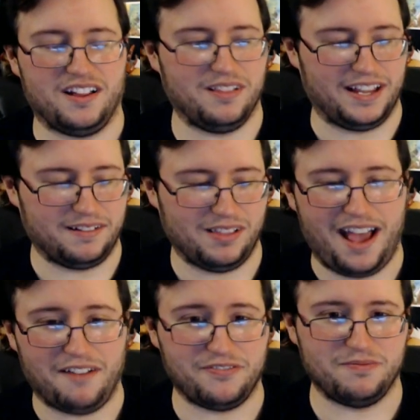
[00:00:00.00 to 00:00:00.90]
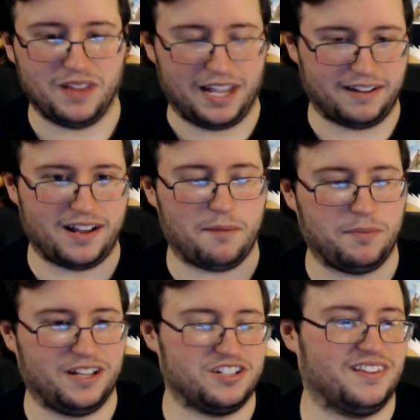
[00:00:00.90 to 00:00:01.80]
like, laugh, like,
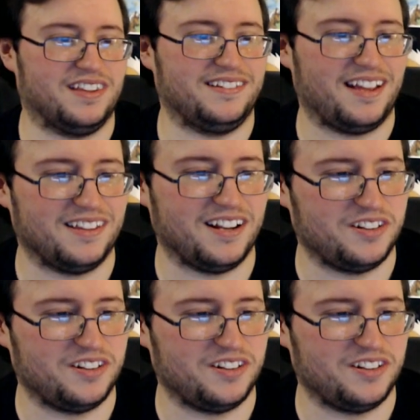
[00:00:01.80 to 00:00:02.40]
compilation things out there,